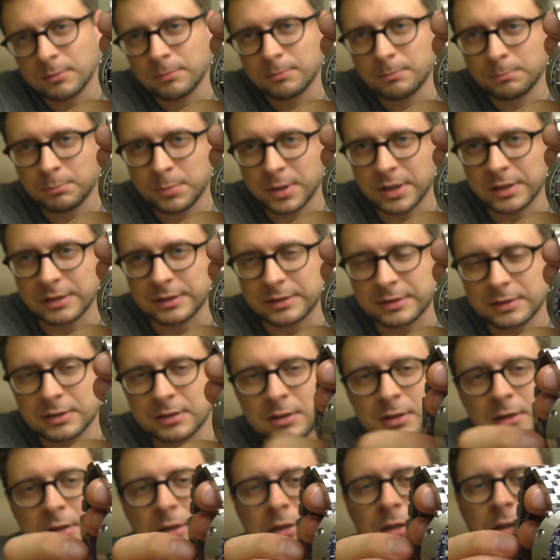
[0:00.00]
but,
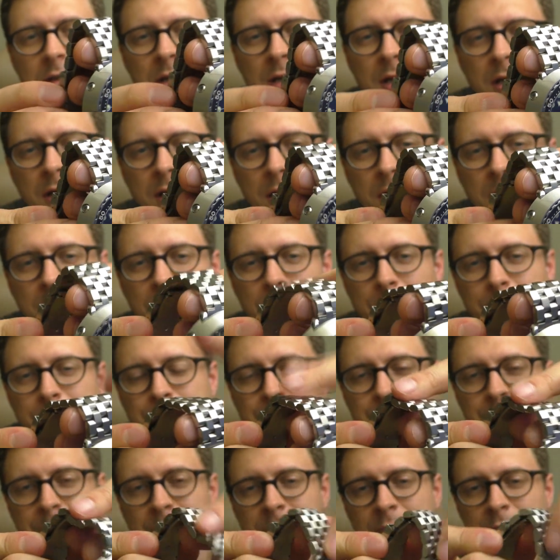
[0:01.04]
um,
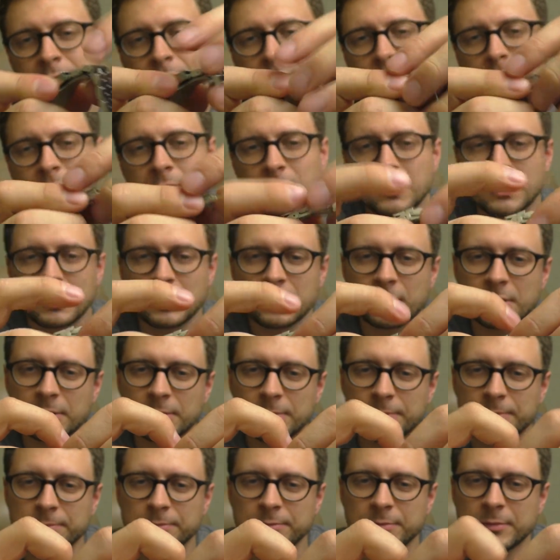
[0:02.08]

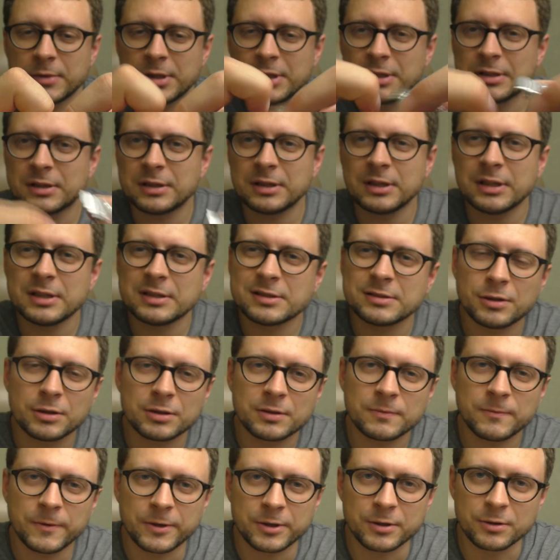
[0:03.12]
it is
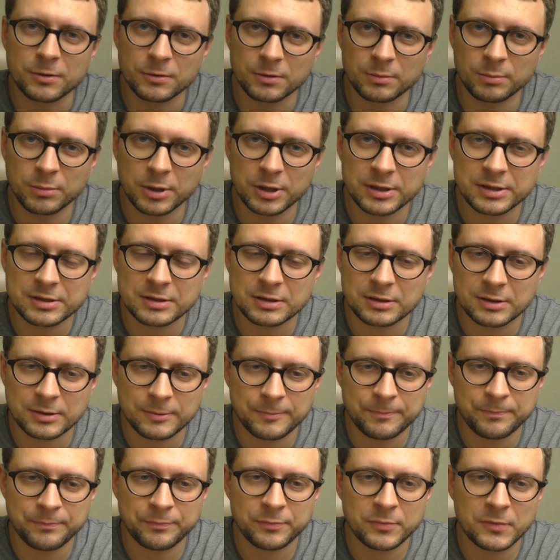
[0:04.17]
not very good bracelet.
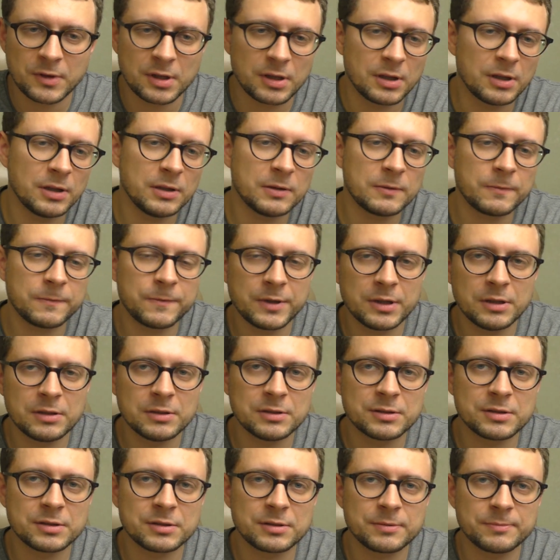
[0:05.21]
It
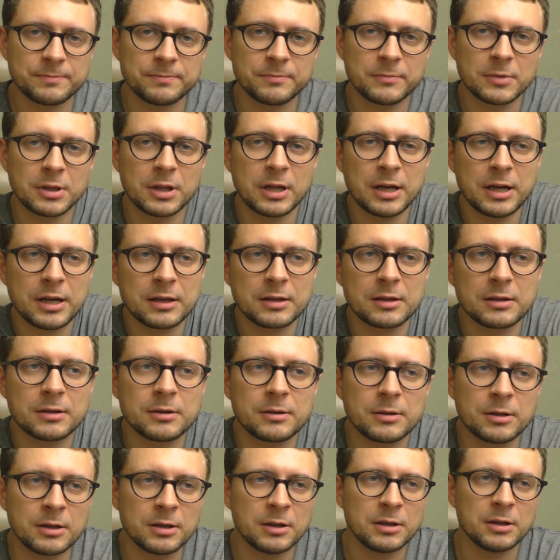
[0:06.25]
feels like
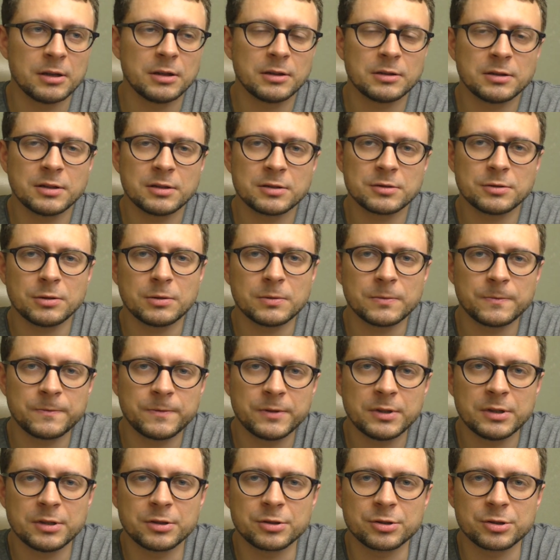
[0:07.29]
it is not
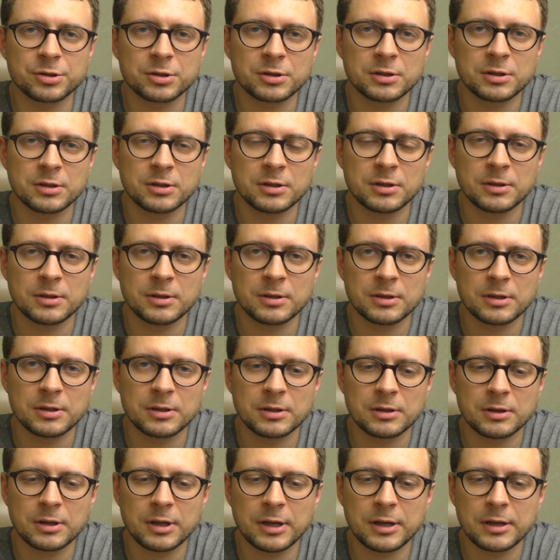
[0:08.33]
finished,
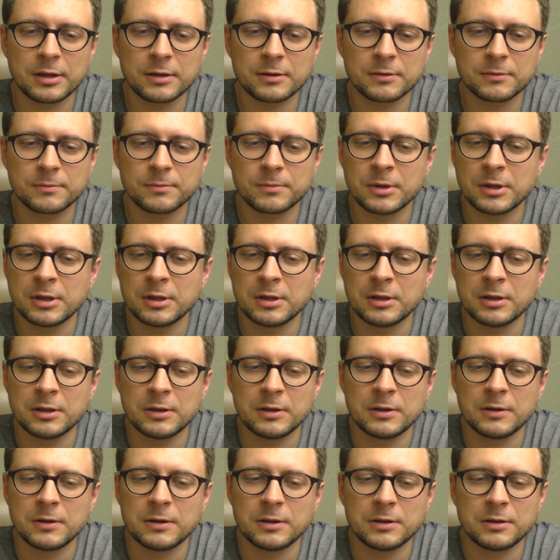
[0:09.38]
like
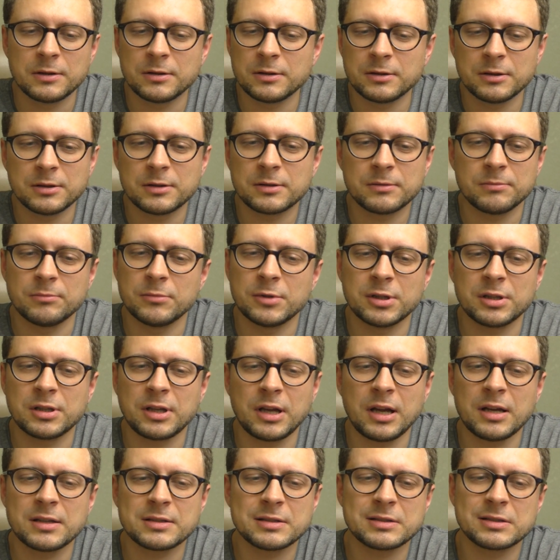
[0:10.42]
it, it
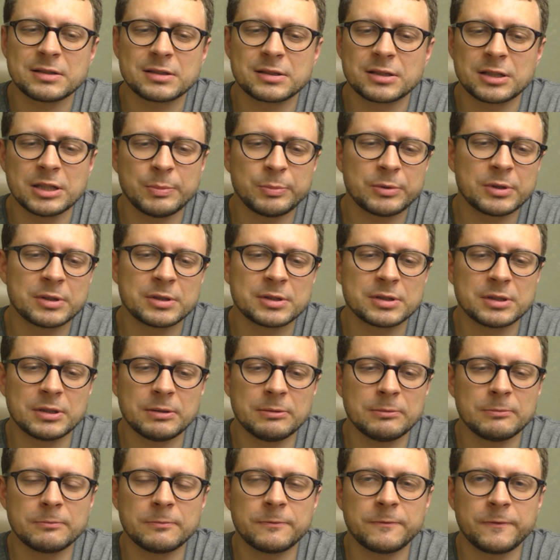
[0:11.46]
has skipped
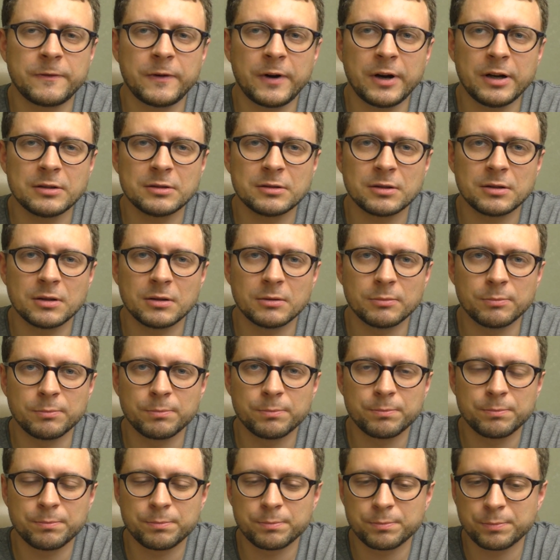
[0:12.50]
some final
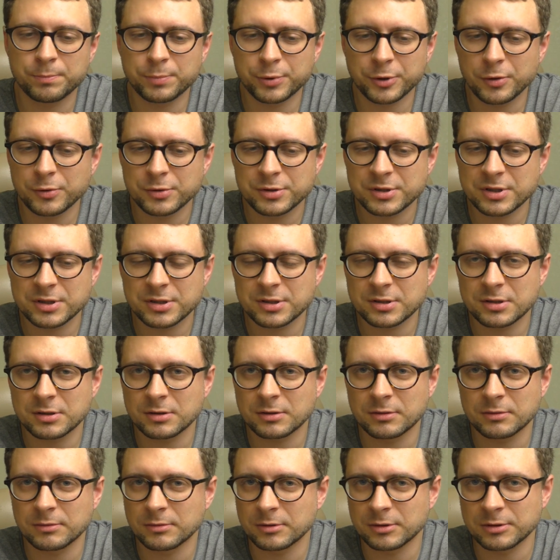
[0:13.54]

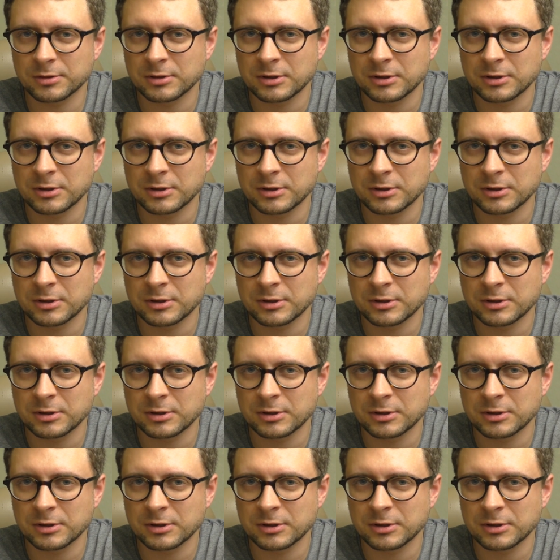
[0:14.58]
processing